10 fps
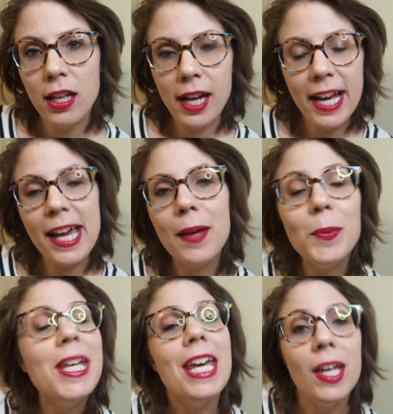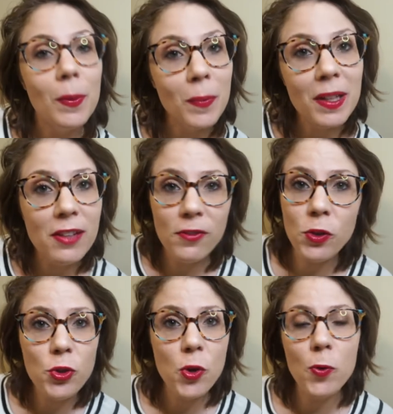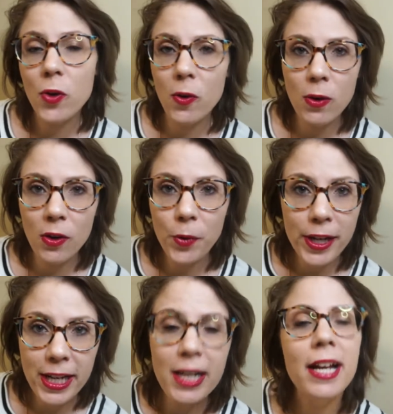I am Kim. If you don't know already,